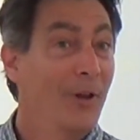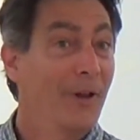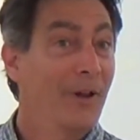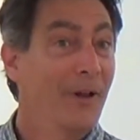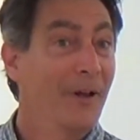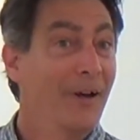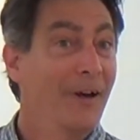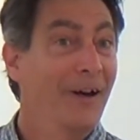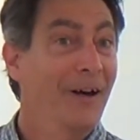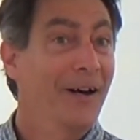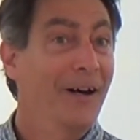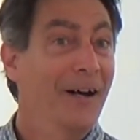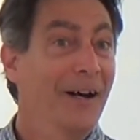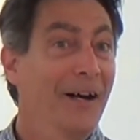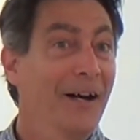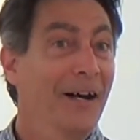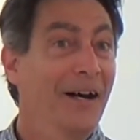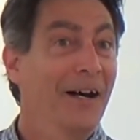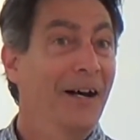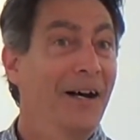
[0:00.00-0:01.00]

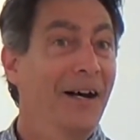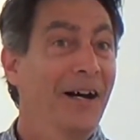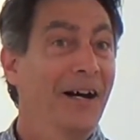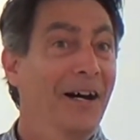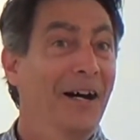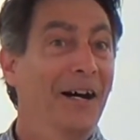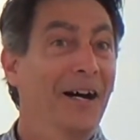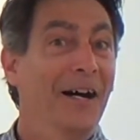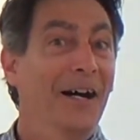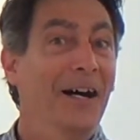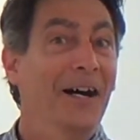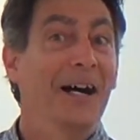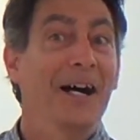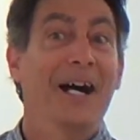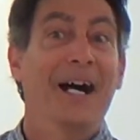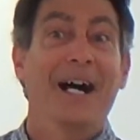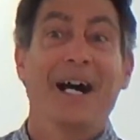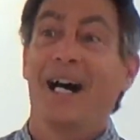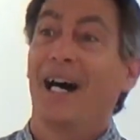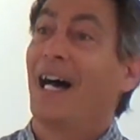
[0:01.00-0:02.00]
And,
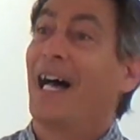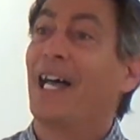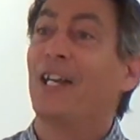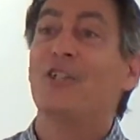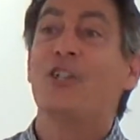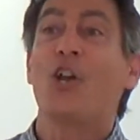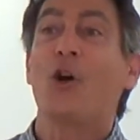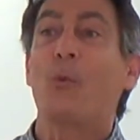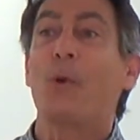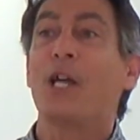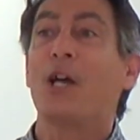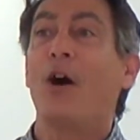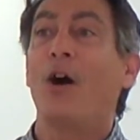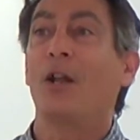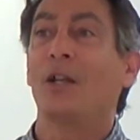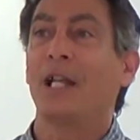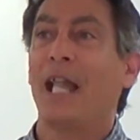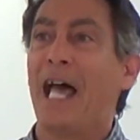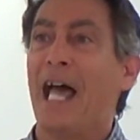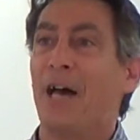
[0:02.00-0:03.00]
we
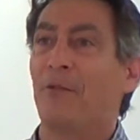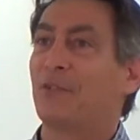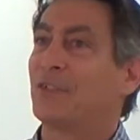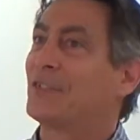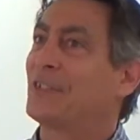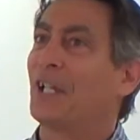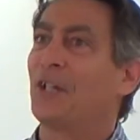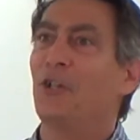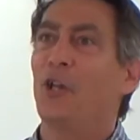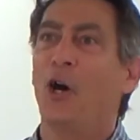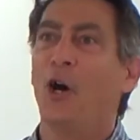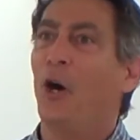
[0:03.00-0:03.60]
all laughed and said,